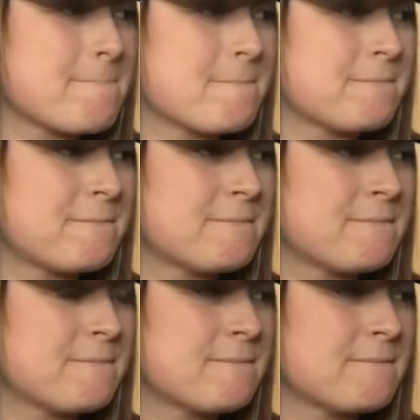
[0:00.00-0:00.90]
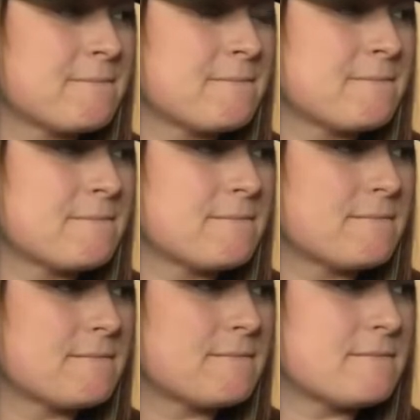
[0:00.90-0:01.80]

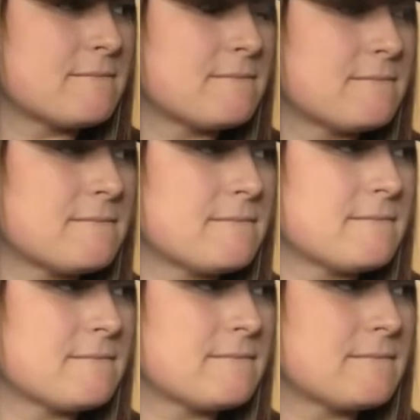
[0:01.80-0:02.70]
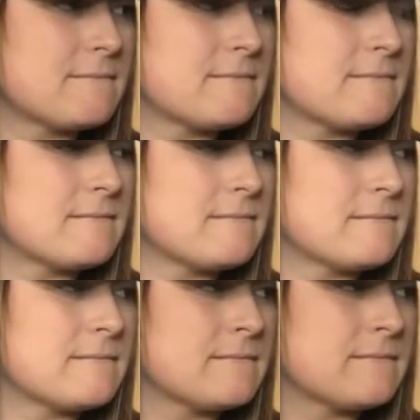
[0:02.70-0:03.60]

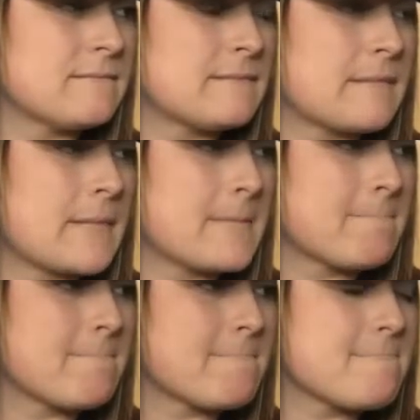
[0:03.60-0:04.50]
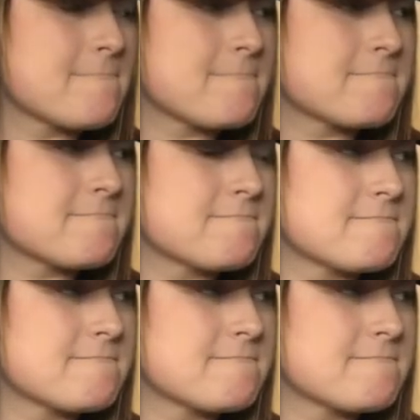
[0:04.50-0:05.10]
(not speaking)